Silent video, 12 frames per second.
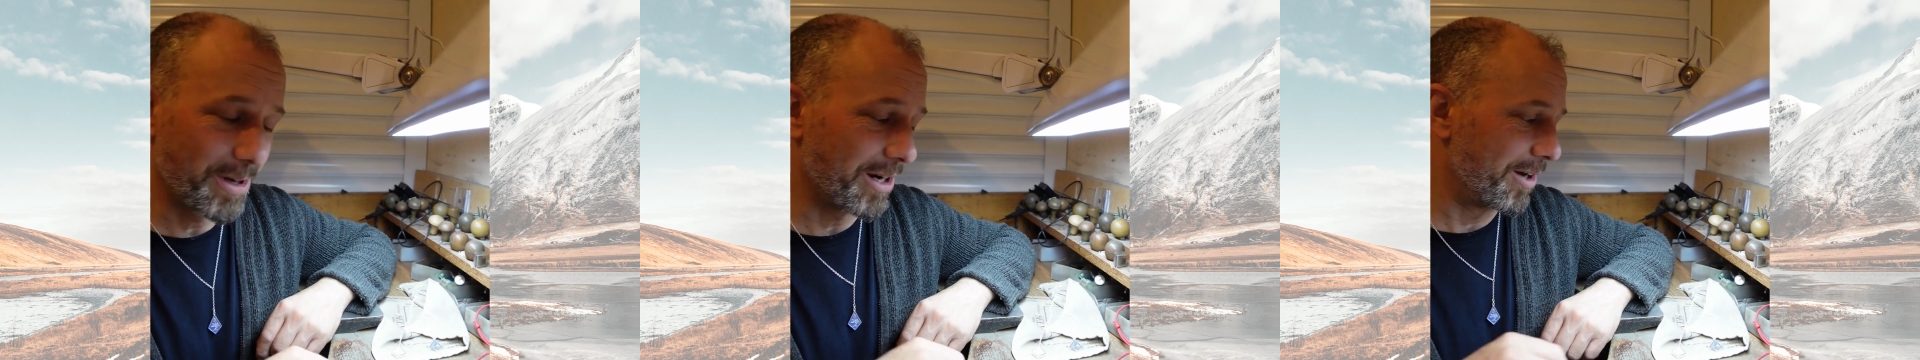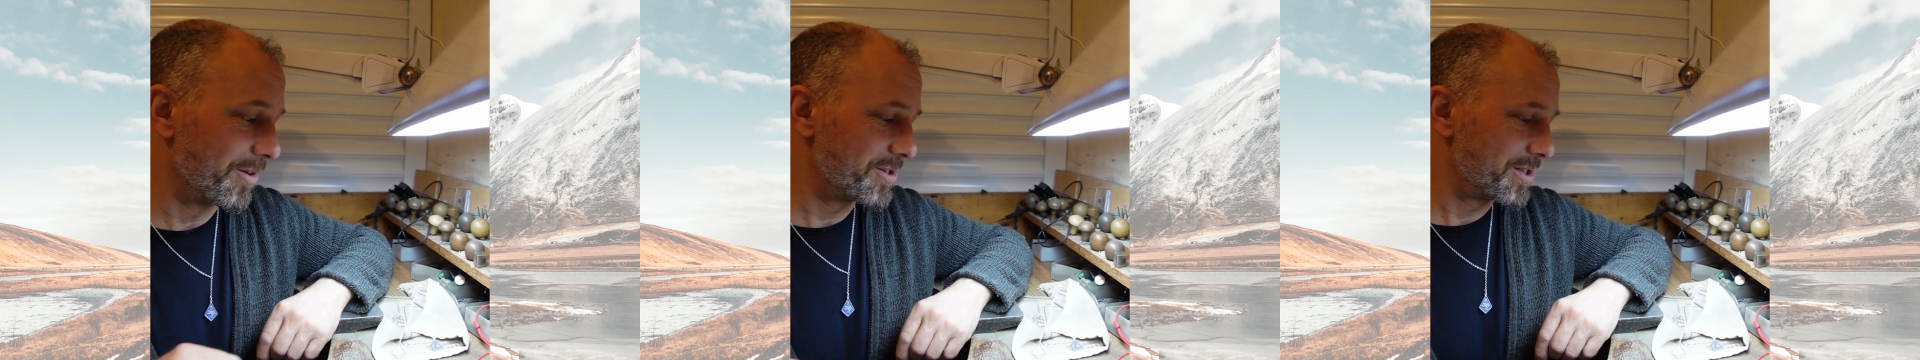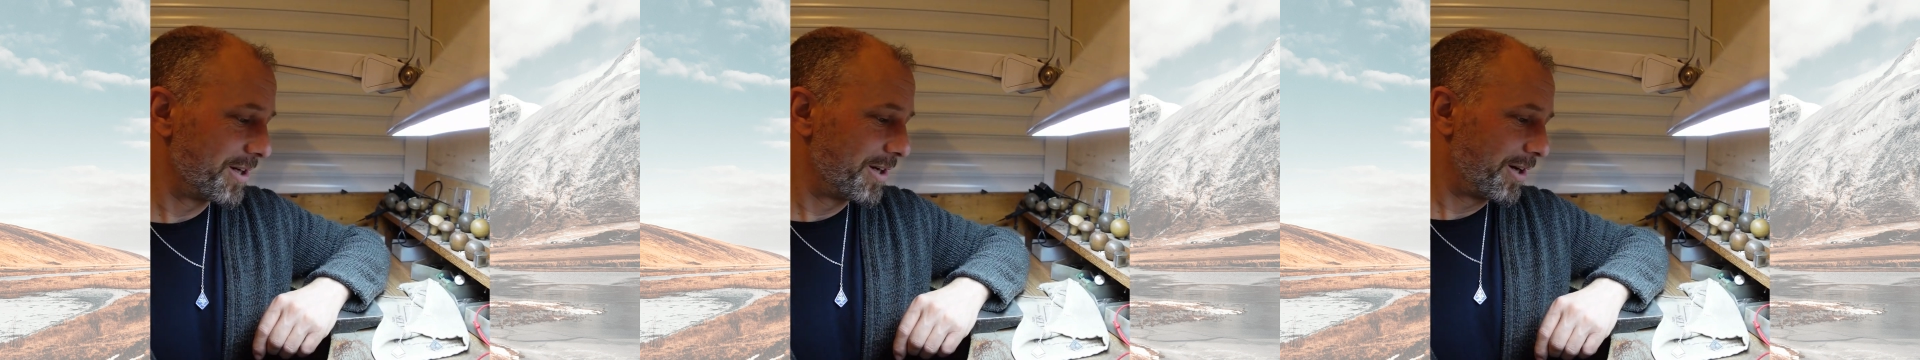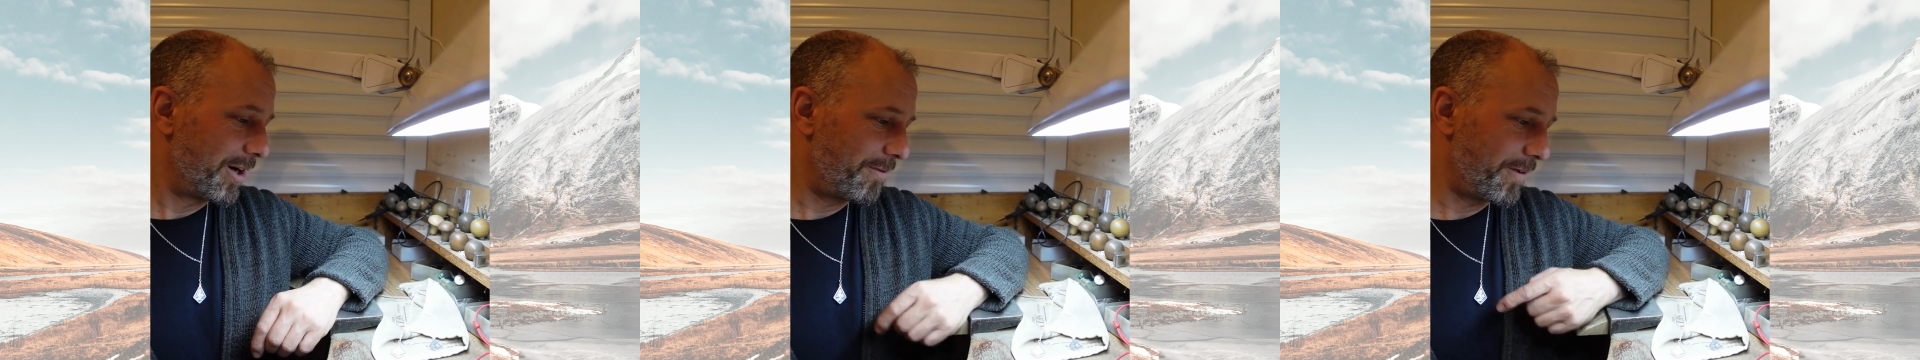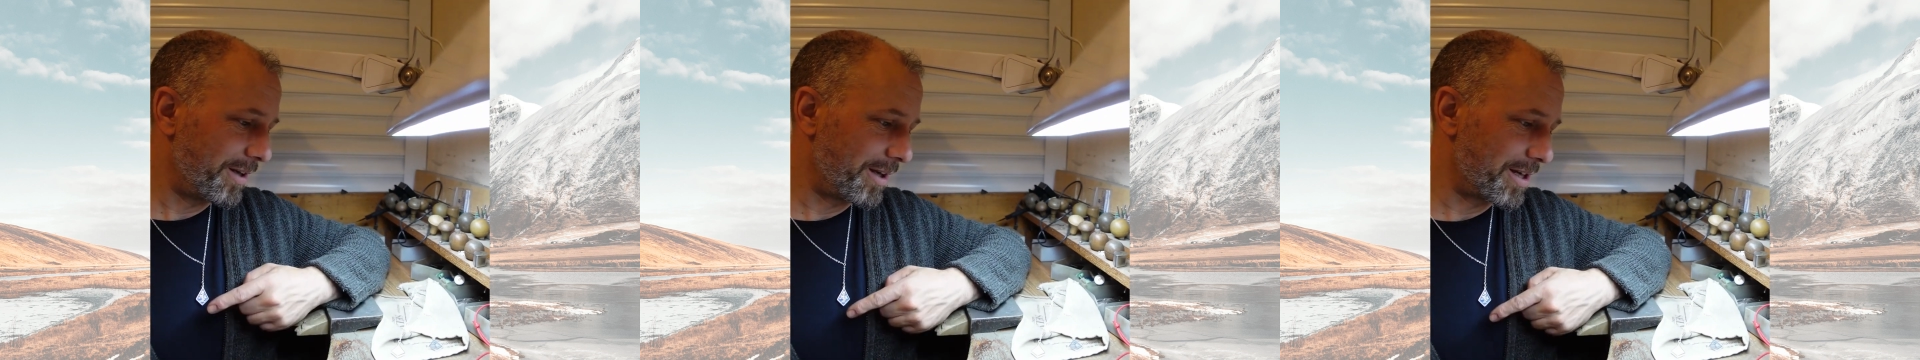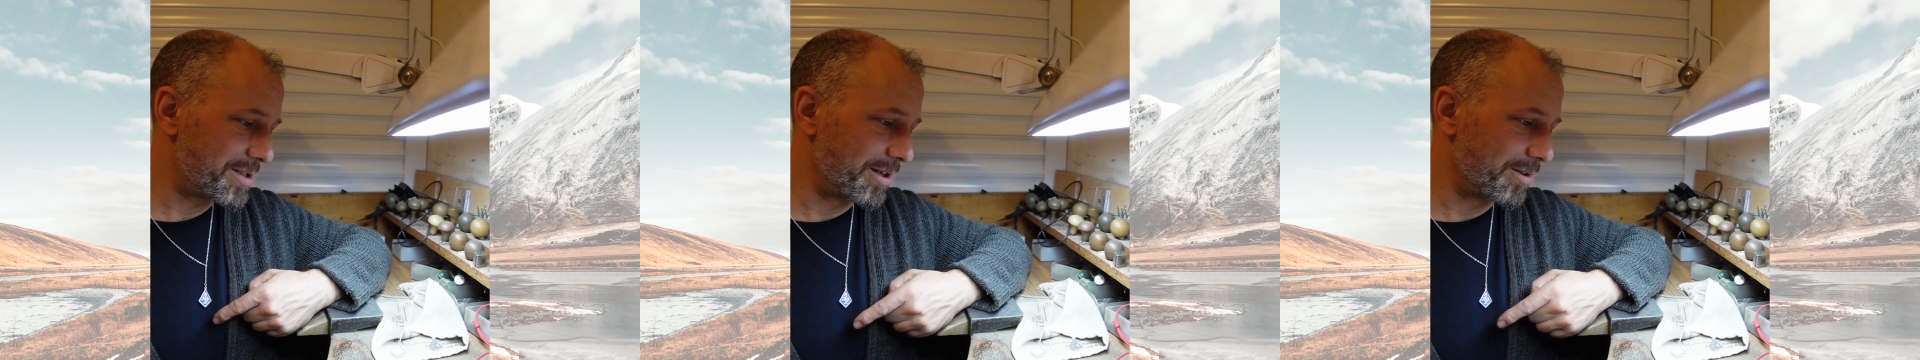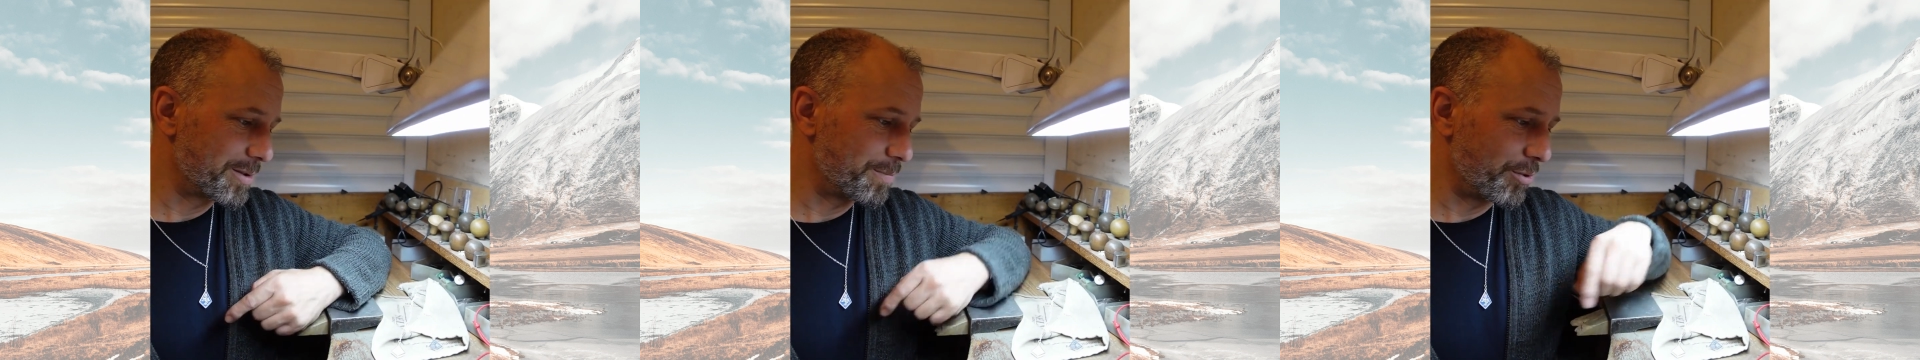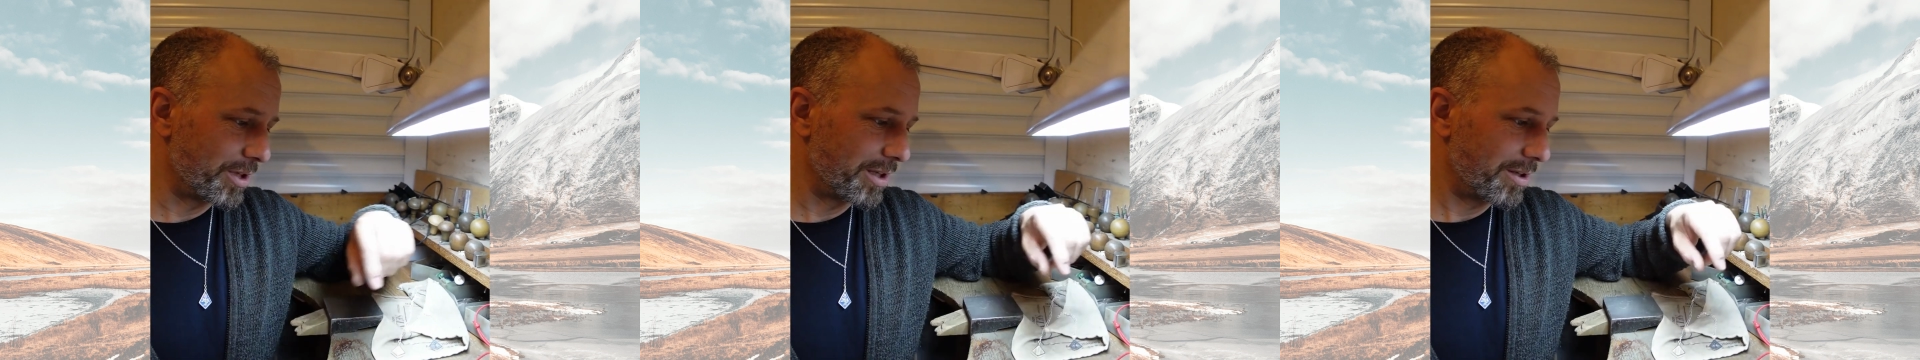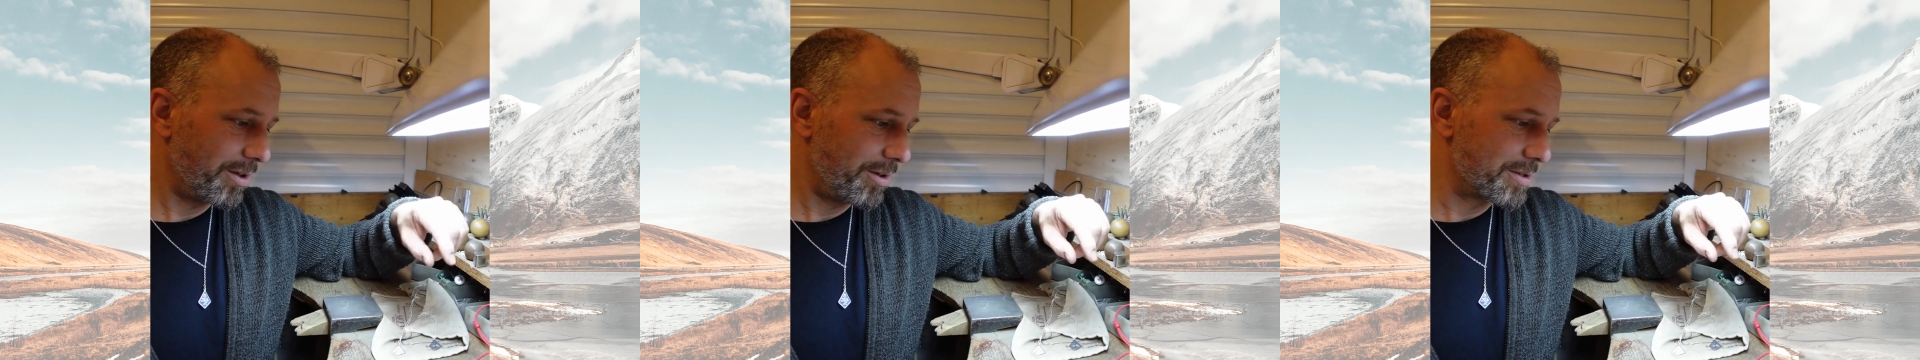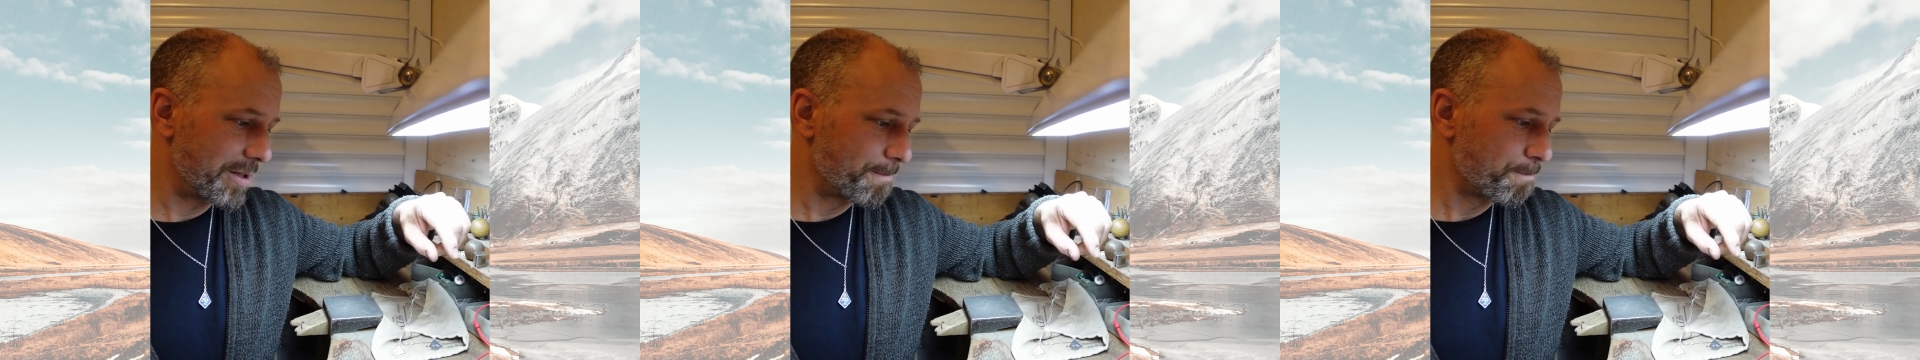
clothes, I think that actually looks pretty good.